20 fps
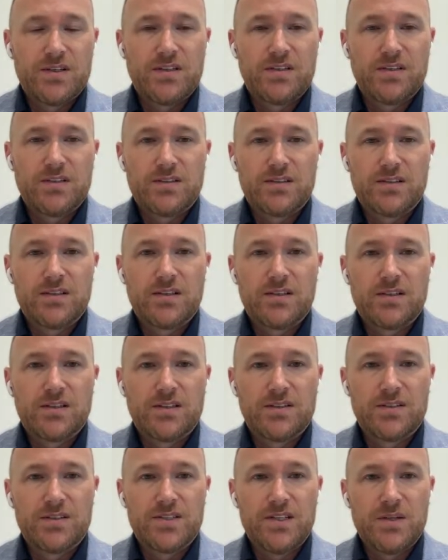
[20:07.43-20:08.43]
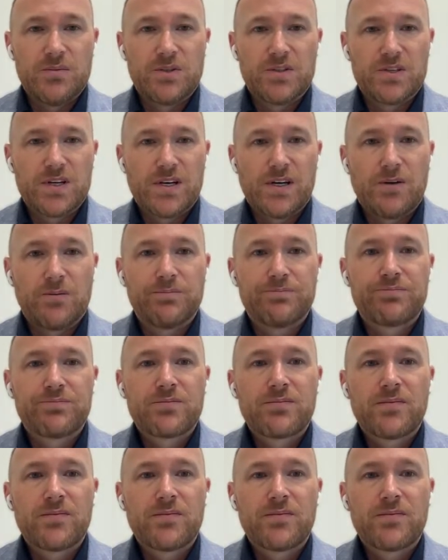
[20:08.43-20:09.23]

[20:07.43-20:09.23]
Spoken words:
and the team is out.